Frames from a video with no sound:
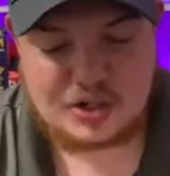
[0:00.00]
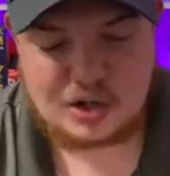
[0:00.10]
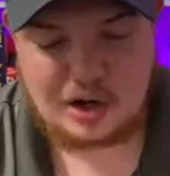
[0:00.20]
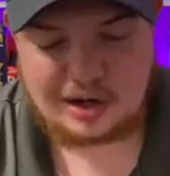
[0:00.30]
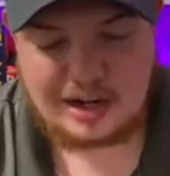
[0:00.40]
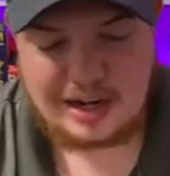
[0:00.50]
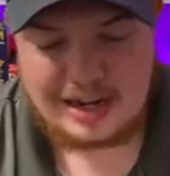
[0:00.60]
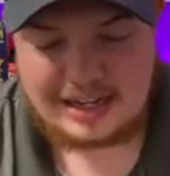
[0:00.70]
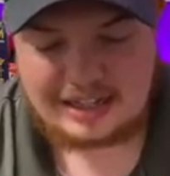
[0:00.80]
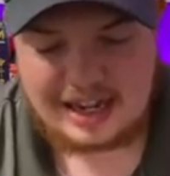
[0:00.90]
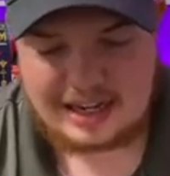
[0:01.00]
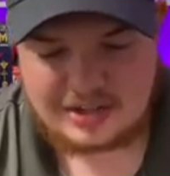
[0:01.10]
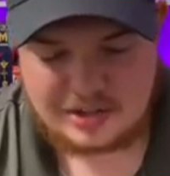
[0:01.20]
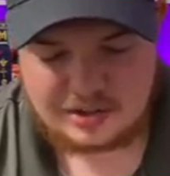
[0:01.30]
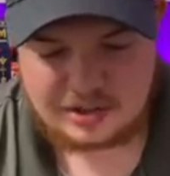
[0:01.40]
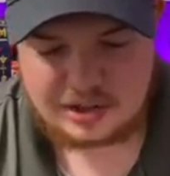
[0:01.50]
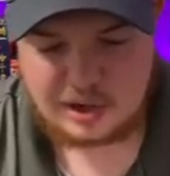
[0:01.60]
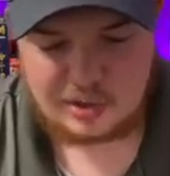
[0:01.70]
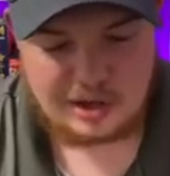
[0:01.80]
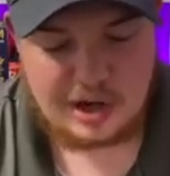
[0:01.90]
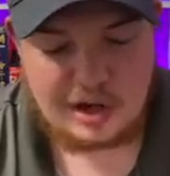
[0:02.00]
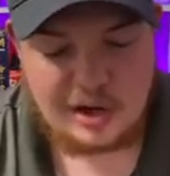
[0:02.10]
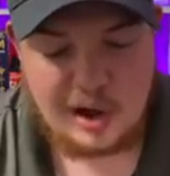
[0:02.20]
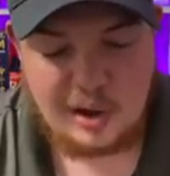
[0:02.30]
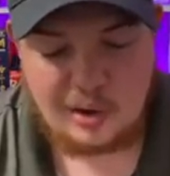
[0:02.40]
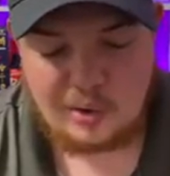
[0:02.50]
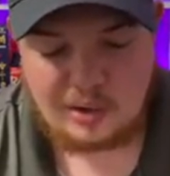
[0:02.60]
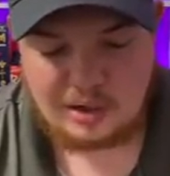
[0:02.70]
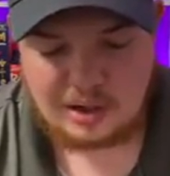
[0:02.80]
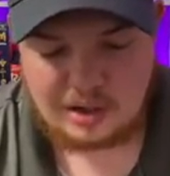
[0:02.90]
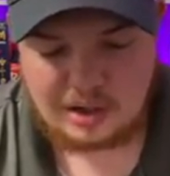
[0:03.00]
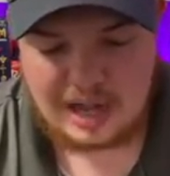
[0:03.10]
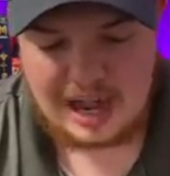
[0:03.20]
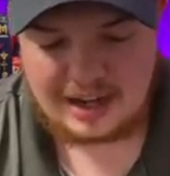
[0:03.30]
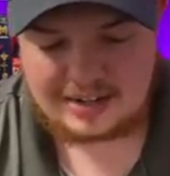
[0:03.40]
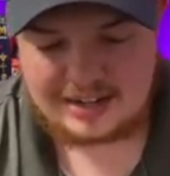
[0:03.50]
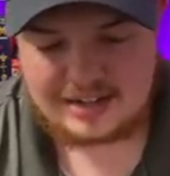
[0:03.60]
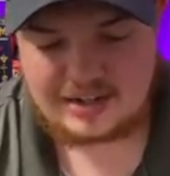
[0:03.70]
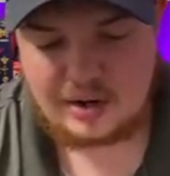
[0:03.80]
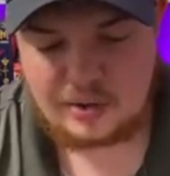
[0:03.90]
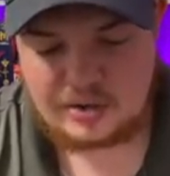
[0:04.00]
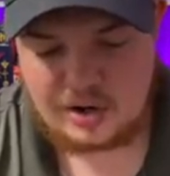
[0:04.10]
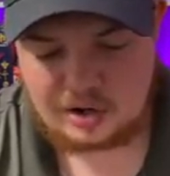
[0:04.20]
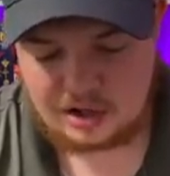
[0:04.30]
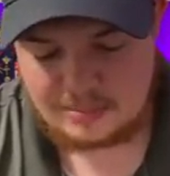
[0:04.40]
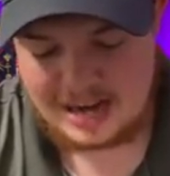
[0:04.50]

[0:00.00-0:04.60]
Shark Lancer. So no access code talker.